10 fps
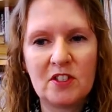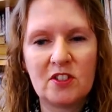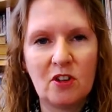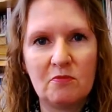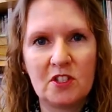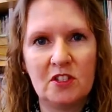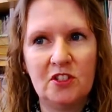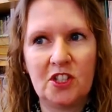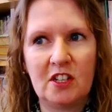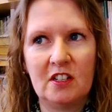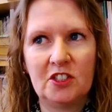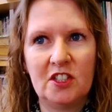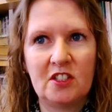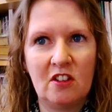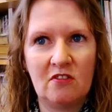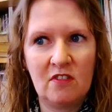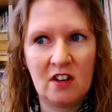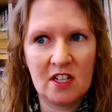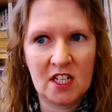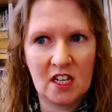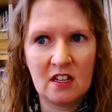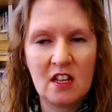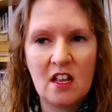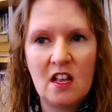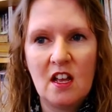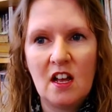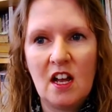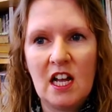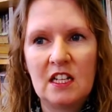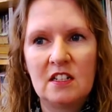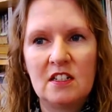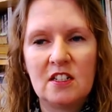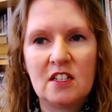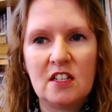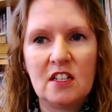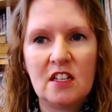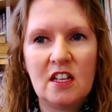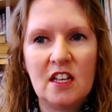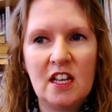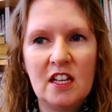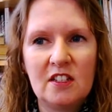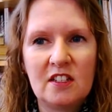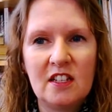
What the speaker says: stop researching and actually start writing, and it